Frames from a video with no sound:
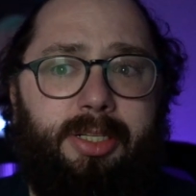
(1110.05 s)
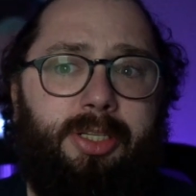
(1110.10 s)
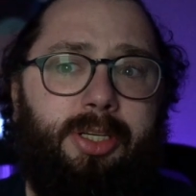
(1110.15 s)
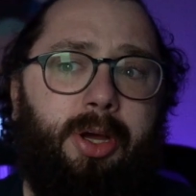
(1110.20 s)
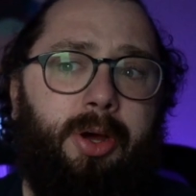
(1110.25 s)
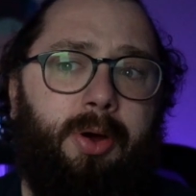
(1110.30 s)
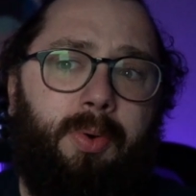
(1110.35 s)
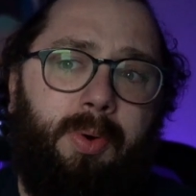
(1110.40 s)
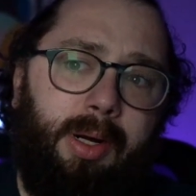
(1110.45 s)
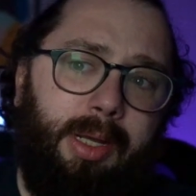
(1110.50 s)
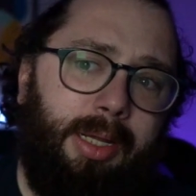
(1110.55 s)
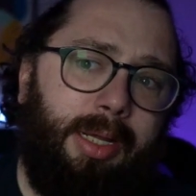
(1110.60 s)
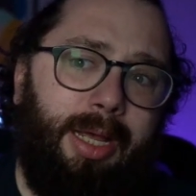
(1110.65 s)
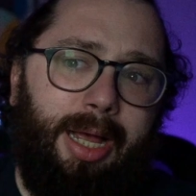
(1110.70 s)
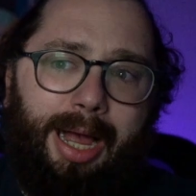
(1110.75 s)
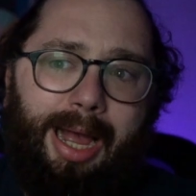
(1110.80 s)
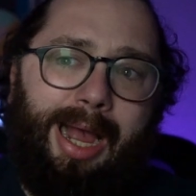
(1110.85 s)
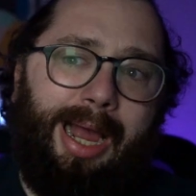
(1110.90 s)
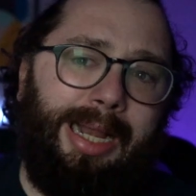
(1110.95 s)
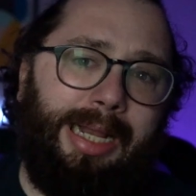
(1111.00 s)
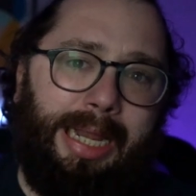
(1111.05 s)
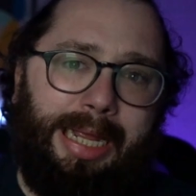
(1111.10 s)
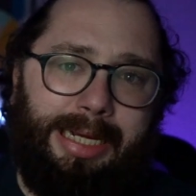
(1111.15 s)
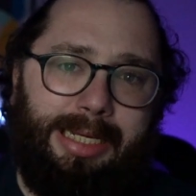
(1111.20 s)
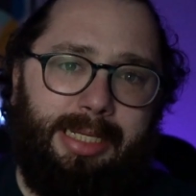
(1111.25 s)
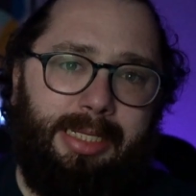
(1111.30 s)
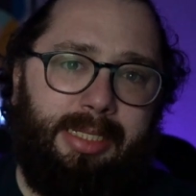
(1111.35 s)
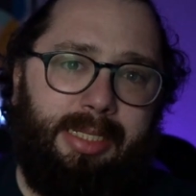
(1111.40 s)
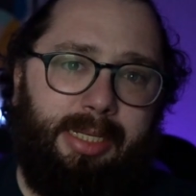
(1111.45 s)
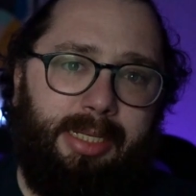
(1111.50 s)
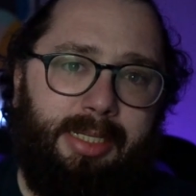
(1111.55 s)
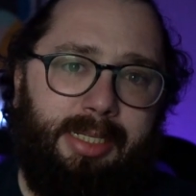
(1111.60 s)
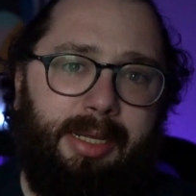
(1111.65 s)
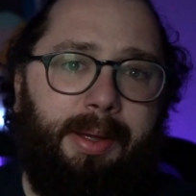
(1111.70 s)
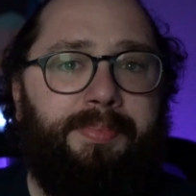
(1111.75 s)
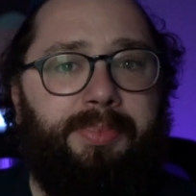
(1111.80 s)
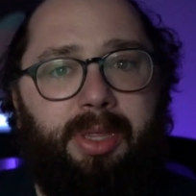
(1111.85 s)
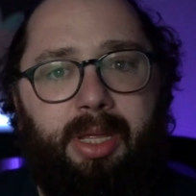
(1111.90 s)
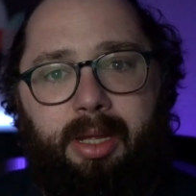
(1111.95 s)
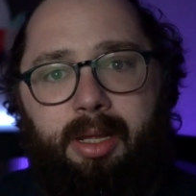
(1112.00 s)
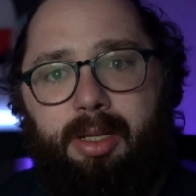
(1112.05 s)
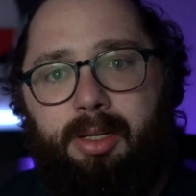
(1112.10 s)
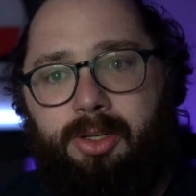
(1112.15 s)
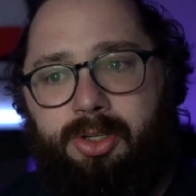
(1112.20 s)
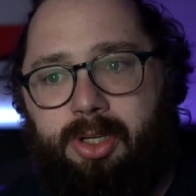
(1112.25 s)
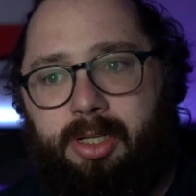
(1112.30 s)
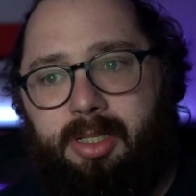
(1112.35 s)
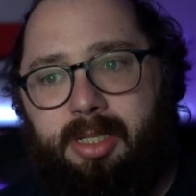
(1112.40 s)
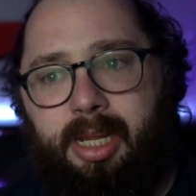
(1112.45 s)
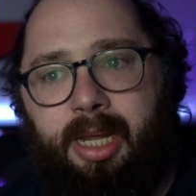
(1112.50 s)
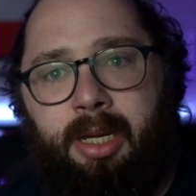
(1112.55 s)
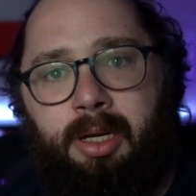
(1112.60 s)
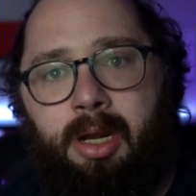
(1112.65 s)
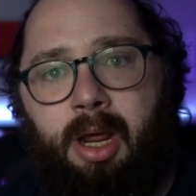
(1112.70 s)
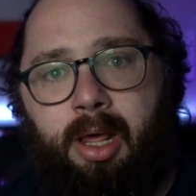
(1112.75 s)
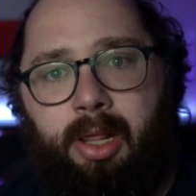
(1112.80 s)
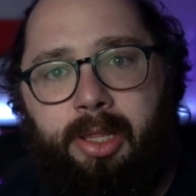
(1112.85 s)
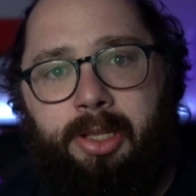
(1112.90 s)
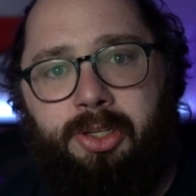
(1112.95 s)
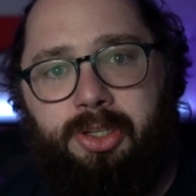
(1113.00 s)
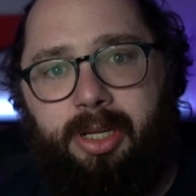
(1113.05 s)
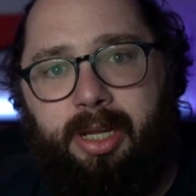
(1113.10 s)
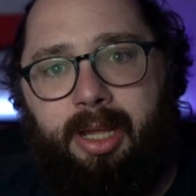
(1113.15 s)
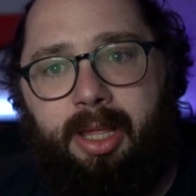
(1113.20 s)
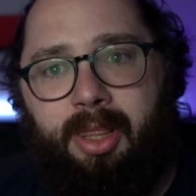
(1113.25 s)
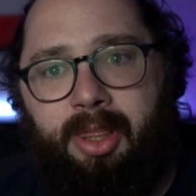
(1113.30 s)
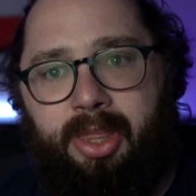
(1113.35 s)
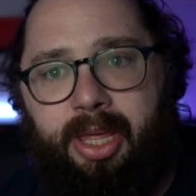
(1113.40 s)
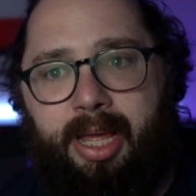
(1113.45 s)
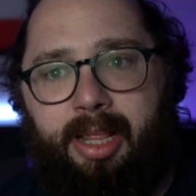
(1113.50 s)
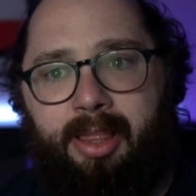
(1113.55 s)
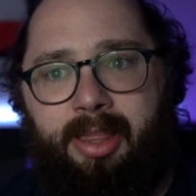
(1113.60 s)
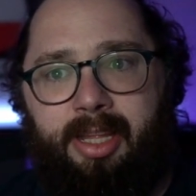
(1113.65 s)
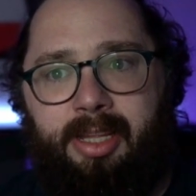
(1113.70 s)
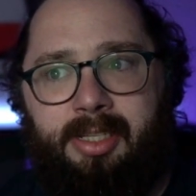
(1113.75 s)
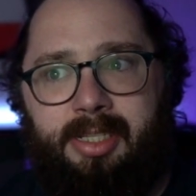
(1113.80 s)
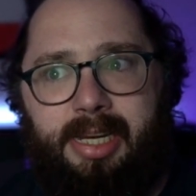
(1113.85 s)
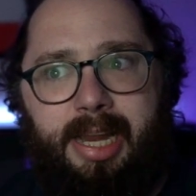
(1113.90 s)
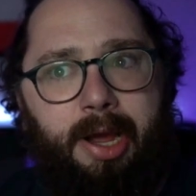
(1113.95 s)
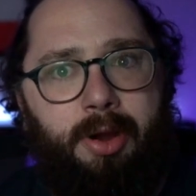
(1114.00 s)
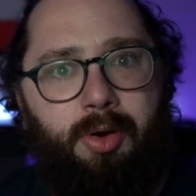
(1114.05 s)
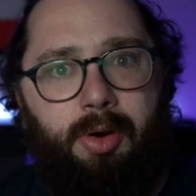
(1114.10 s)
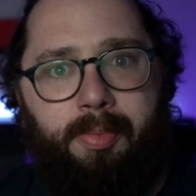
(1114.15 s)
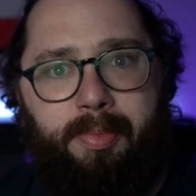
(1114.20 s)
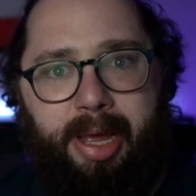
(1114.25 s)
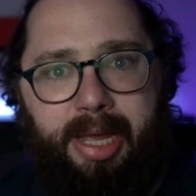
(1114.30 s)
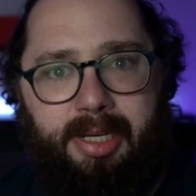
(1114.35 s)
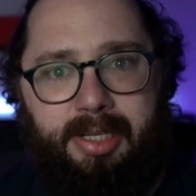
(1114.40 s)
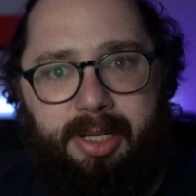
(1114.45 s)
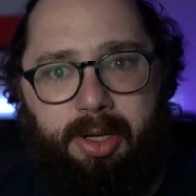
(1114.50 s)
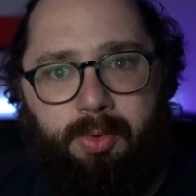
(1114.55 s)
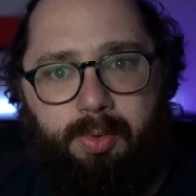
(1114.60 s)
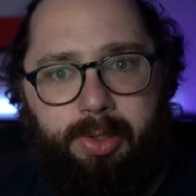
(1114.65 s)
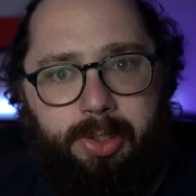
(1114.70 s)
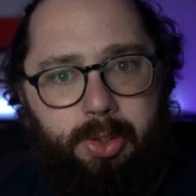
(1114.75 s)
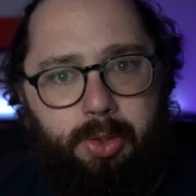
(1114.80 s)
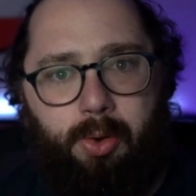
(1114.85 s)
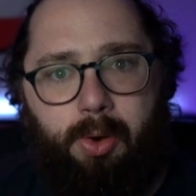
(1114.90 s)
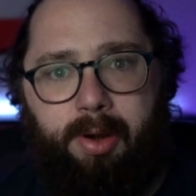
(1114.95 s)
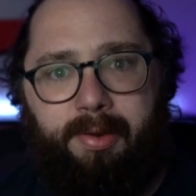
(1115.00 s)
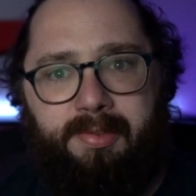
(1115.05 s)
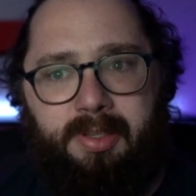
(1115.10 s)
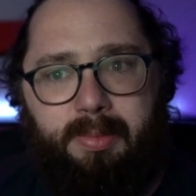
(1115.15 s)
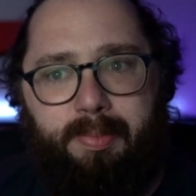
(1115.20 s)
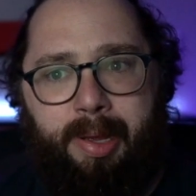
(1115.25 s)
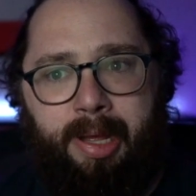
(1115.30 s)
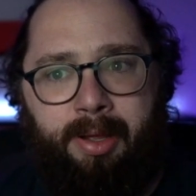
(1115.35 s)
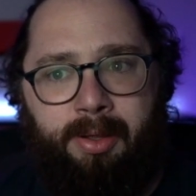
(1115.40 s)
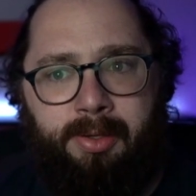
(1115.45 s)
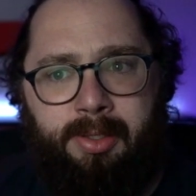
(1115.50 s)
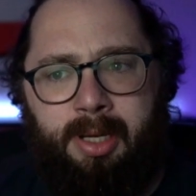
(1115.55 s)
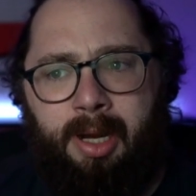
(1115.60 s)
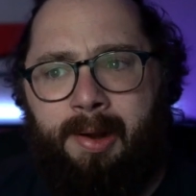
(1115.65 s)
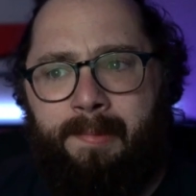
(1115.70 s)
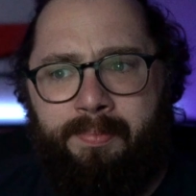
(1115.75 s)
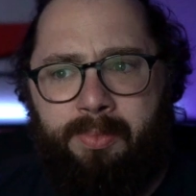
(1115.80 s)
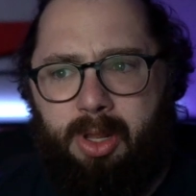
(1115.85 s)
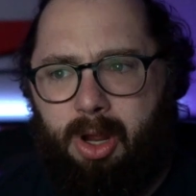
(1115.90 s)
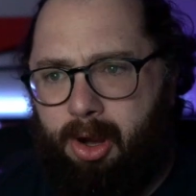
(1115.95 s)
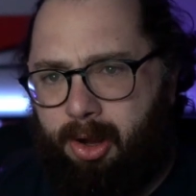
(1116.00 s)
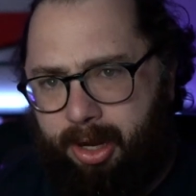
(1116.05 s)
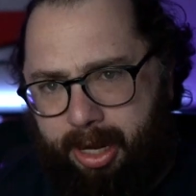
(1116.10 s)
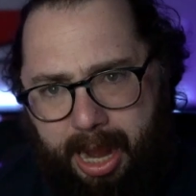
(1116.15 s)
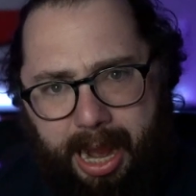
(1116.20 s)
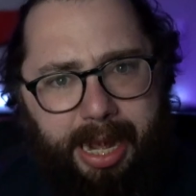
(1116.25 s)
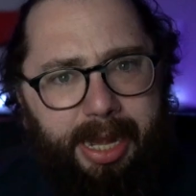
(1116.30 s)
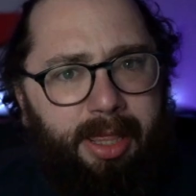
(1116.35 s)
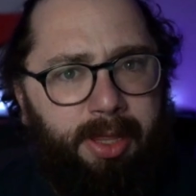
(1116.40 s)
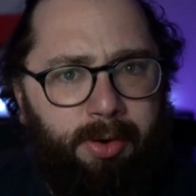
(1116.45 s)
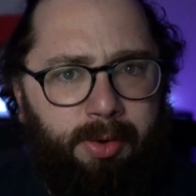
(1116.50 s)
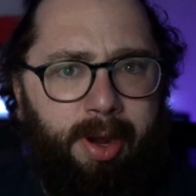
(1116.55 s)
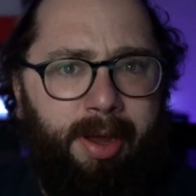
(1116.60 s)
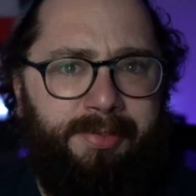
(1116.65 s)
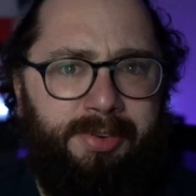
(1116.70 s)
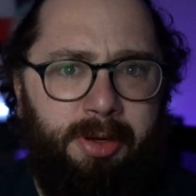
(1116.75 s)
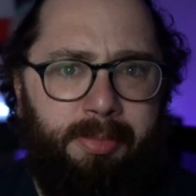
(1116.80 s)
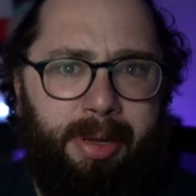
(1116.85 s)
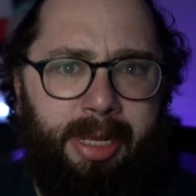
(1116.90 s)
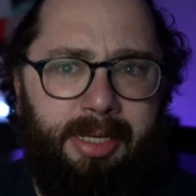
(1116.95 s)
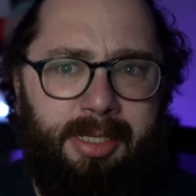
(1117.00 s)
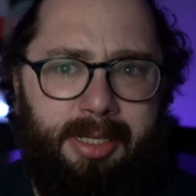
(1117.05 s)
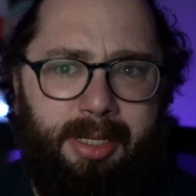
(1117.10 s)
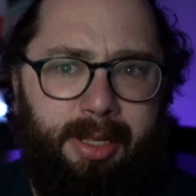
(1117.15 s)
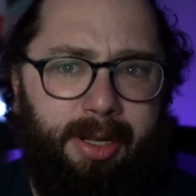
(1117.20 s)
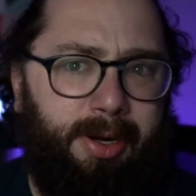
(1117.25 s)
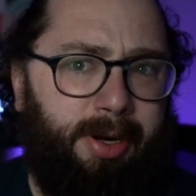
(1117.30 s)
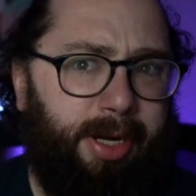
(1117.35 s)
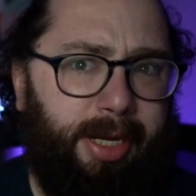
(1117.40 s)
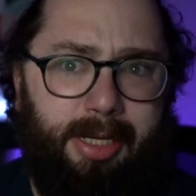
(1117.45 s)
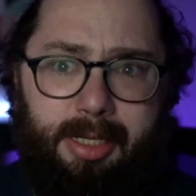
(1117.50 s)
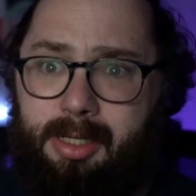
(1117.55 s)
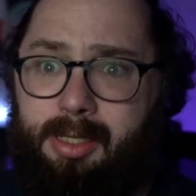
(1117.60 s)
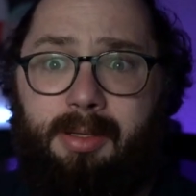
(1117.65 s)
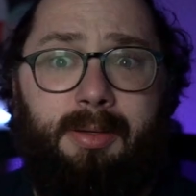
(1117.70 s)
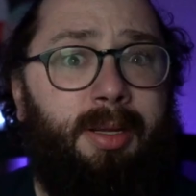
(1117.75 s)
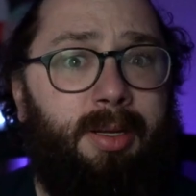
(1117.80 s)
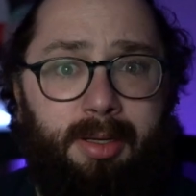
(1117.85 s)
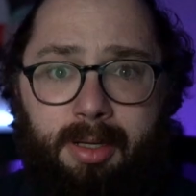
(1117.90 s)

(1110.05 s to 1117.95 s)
So I'd like to see something just acknowledging that these necromantic restorative spells are kind of the Grave Domain's cleric's